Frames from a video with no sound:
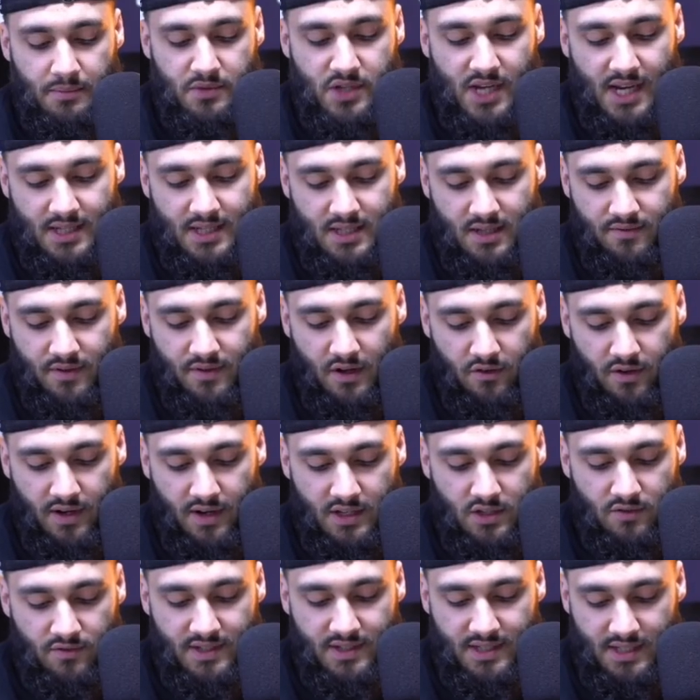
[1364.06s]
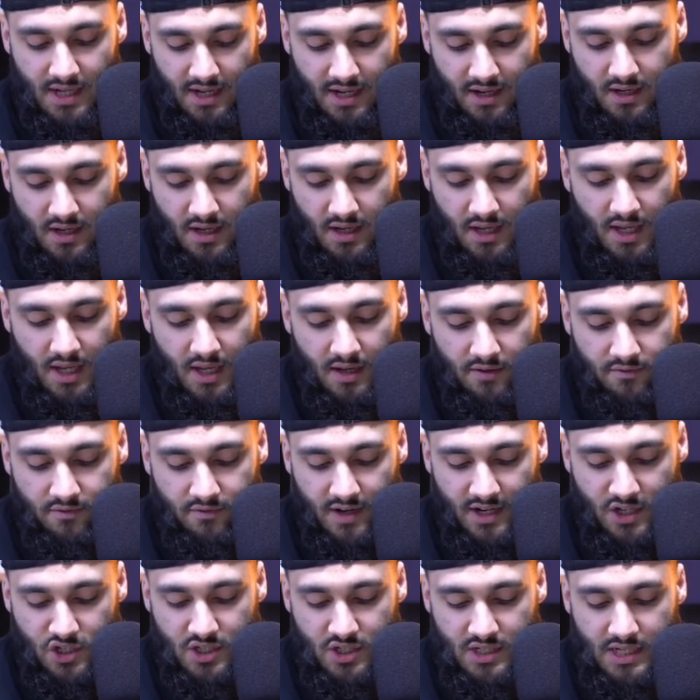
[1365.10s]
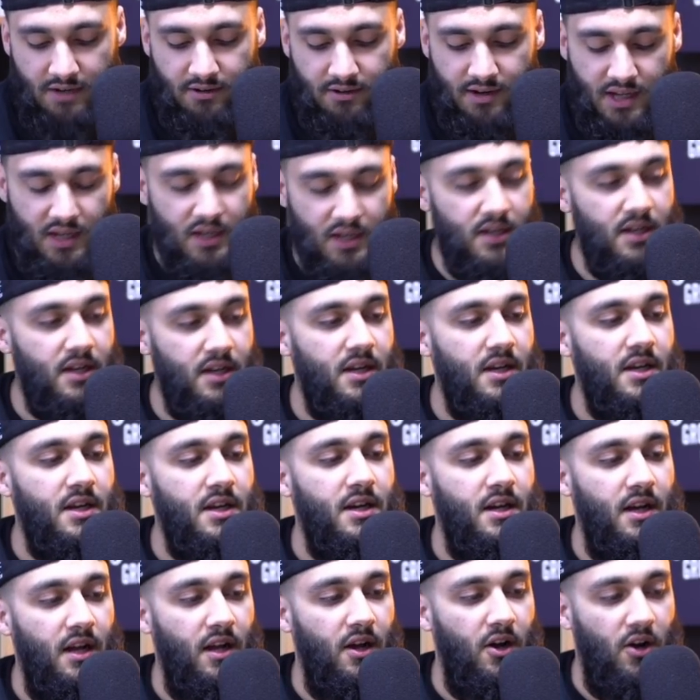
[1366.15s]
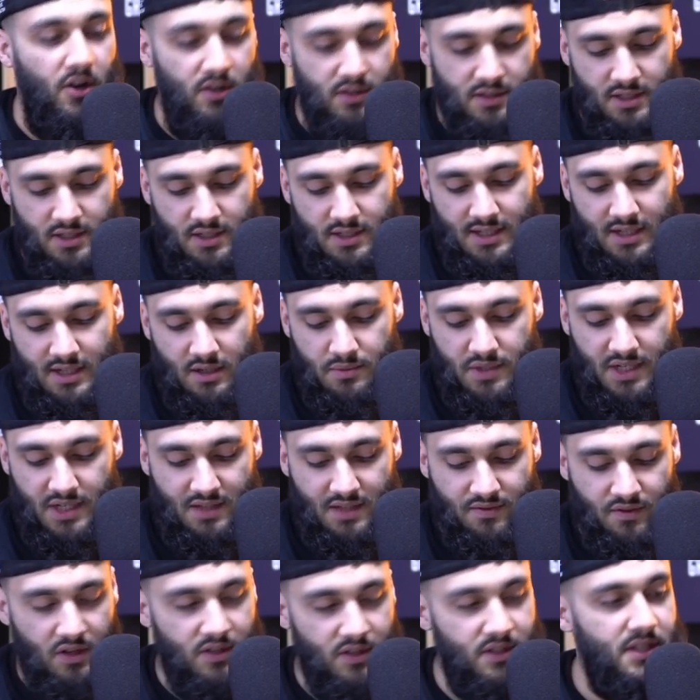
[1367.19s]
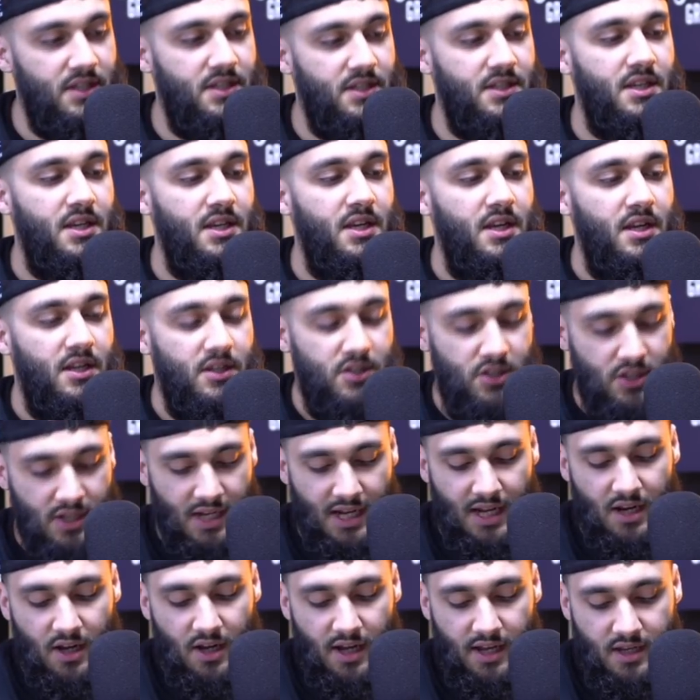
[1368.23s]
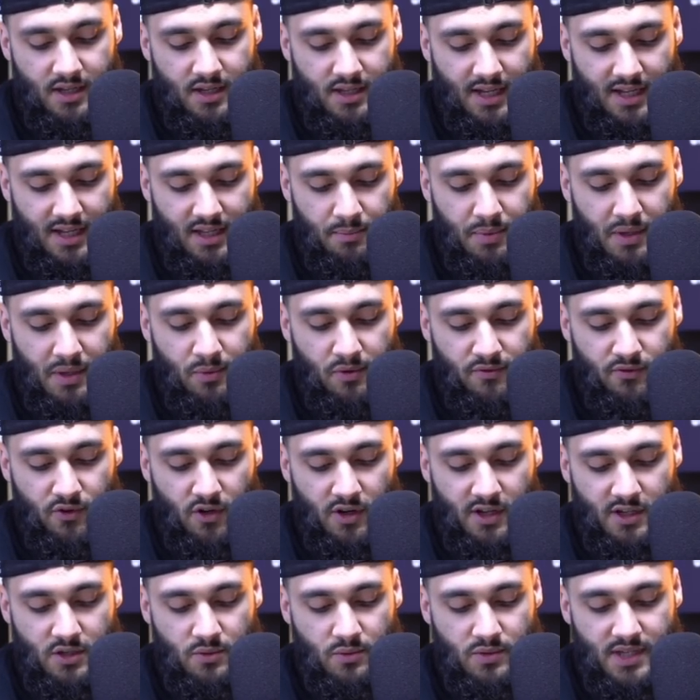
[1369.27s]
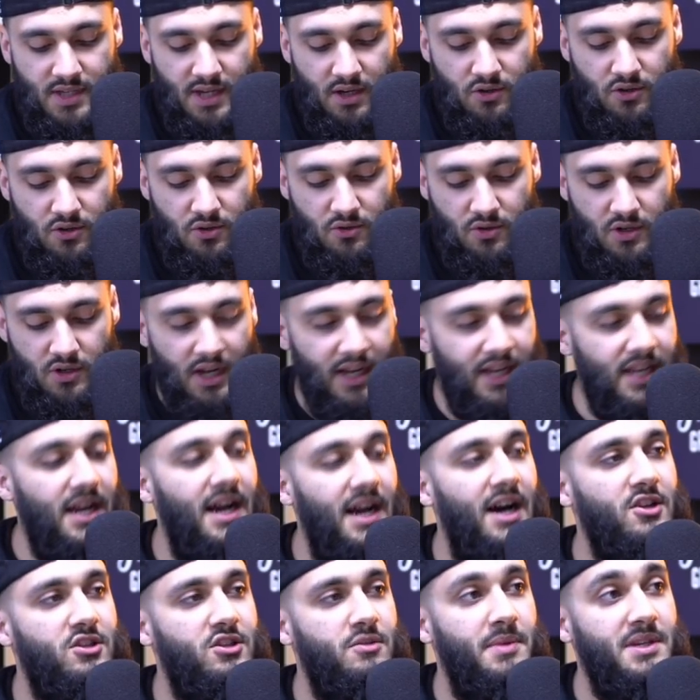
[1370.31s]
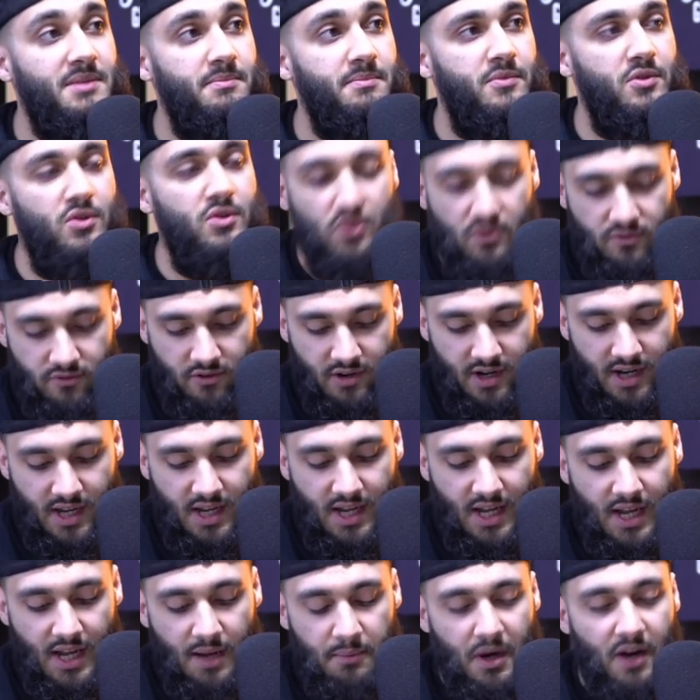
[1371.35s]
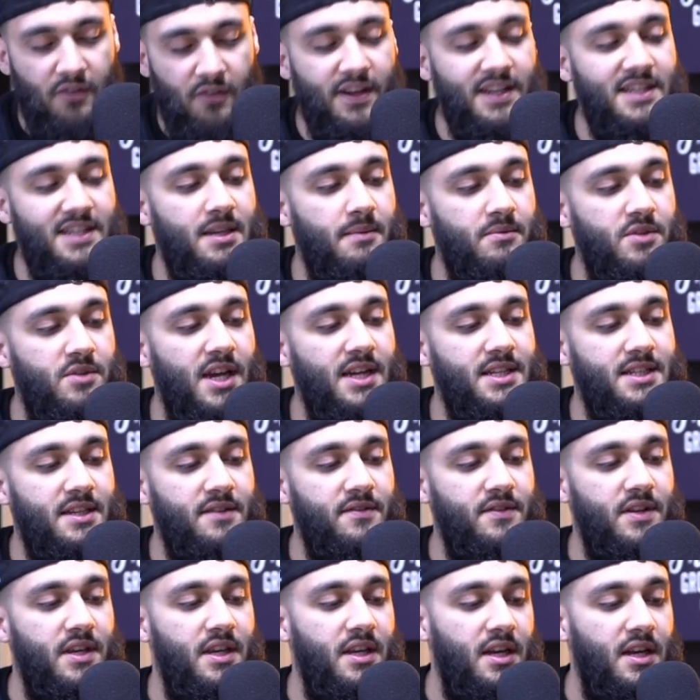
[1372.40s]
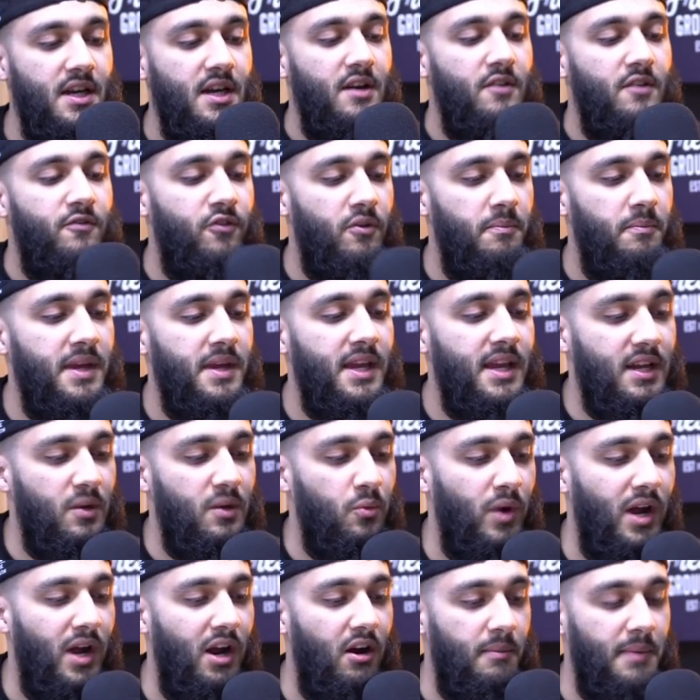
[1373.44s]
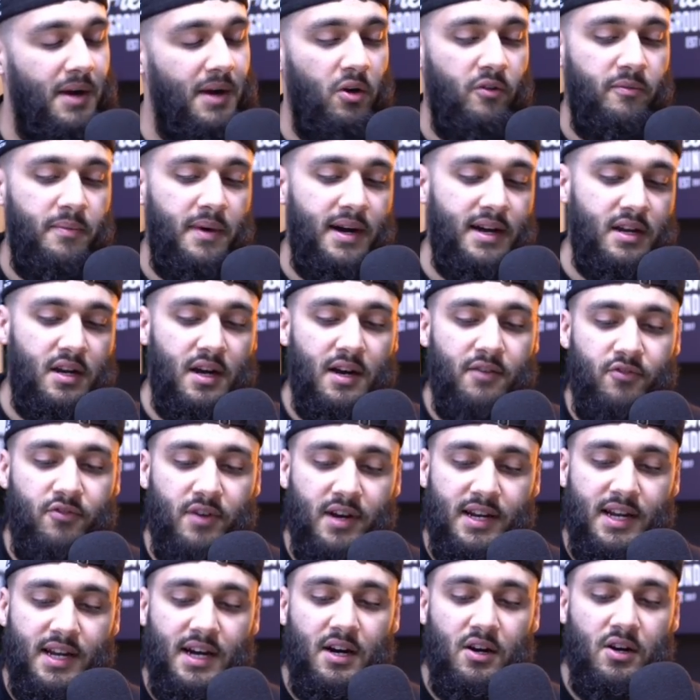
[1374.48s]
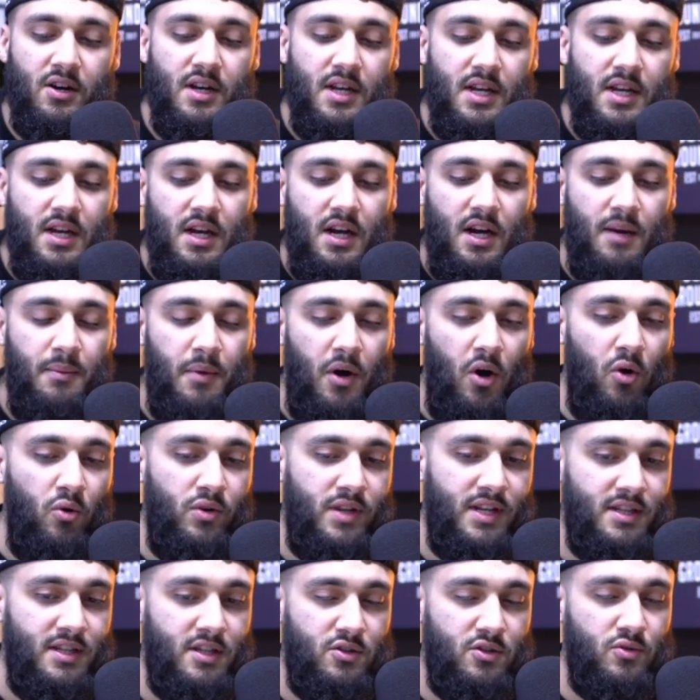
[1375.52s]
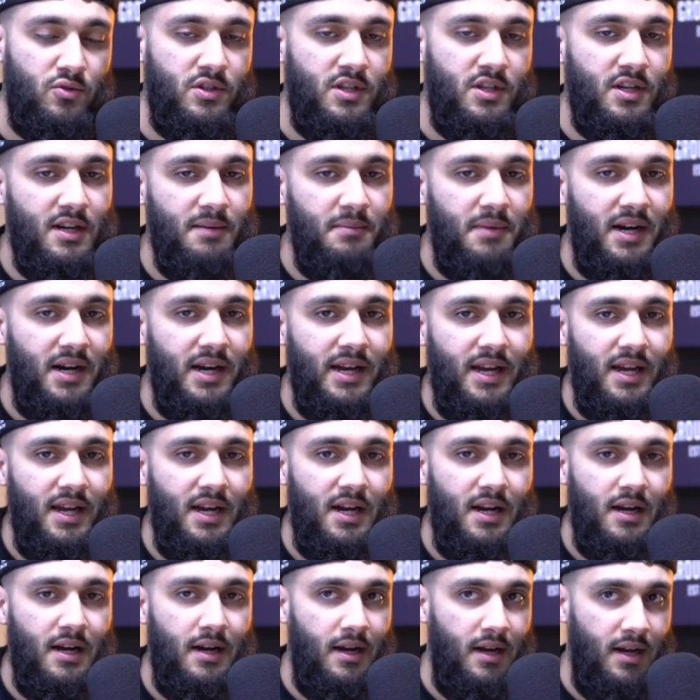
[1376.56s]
subjective... there's obviously, like, very generic answers and objective answers to that, like, that the people of knowledge will tell you and, like, how to best maneuver it. But I think subjectively, for me and where I'm at with my life right now, holding the dunya in my